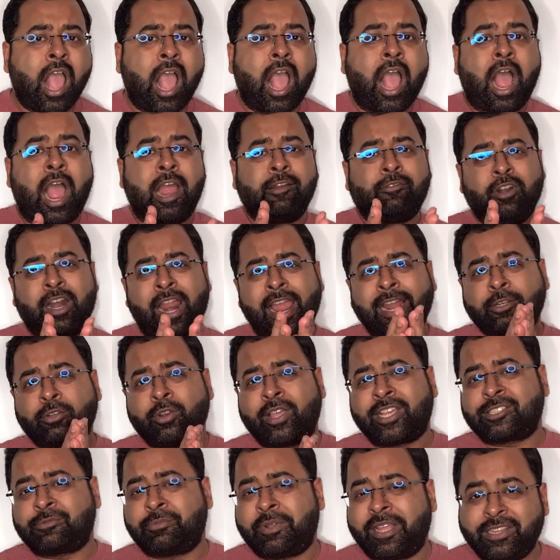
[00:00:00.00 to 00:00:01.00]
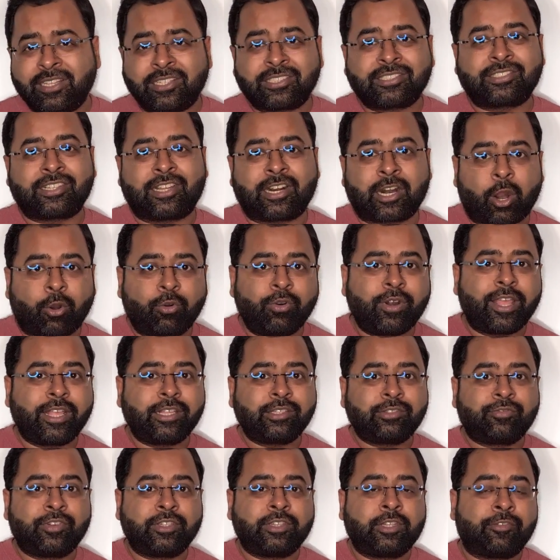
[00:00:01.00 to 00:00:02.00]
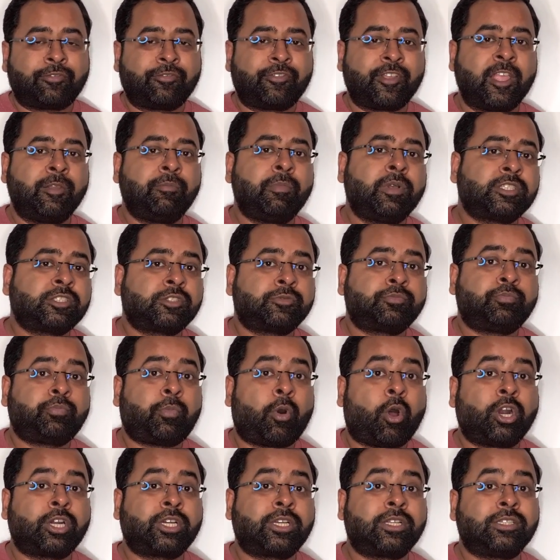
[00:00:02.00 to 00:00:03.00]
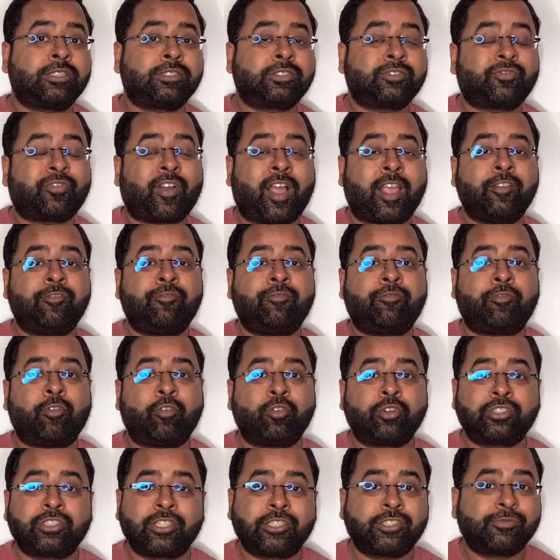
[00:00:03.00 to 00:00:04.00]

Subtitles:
I would like to explain the surroundings with the famous Porter's 5 forces